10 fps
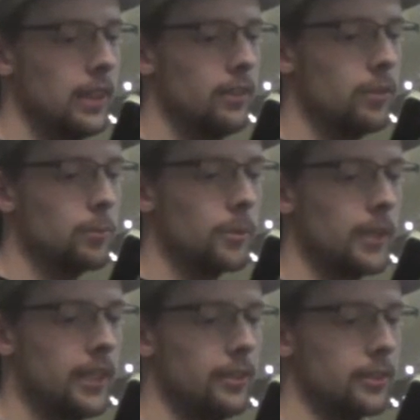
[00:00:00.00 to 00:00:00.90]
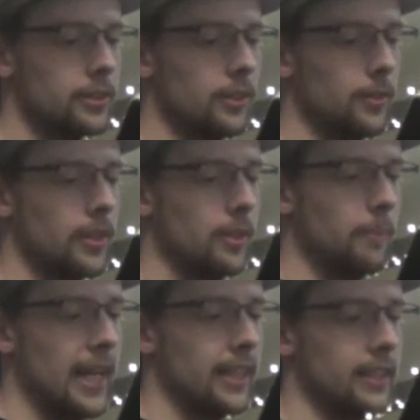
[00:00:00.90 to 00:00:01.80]
Even perennials don't
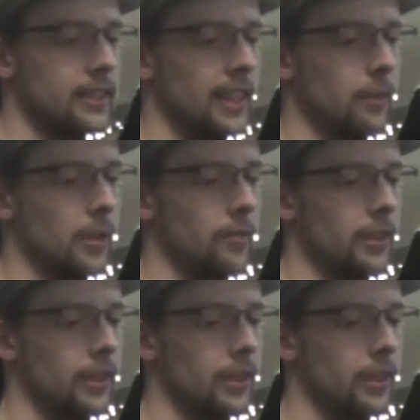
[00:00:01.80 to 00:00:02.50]
come back the same every